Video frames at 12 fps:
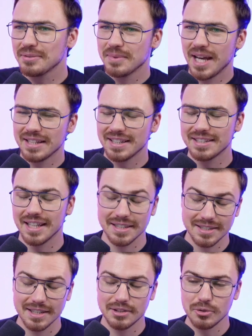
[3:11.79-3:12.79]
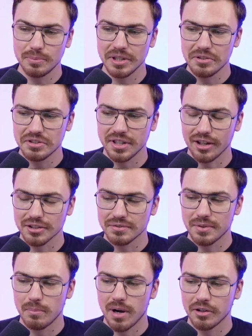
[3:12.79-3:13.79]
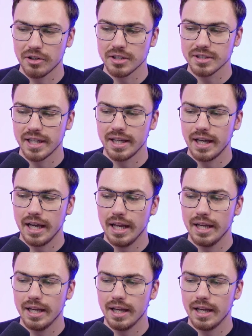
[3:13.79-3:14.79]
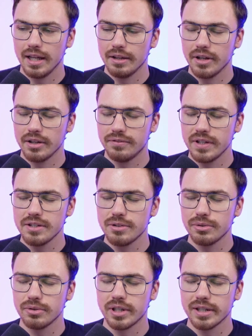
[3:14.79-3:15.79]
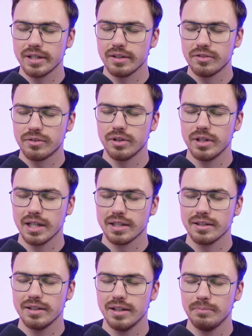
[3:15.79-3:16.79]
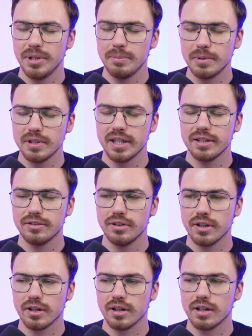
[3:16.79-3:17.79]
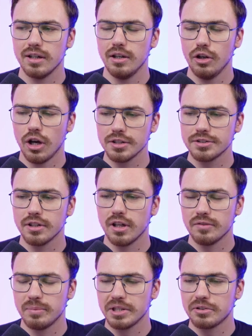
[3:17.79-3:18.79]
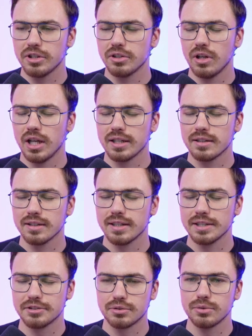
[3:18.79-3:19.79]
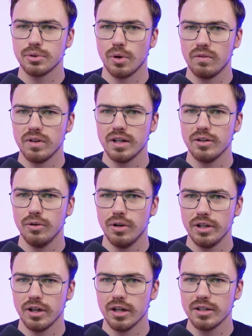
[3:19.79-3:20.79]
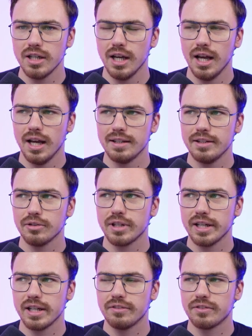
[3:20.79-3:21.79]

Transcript: that, it's super interesting also from Mt. Gox, and I think you don't get enough, like, people that lost a lot of Bitcoin or like get screwed over early on, they don't get enough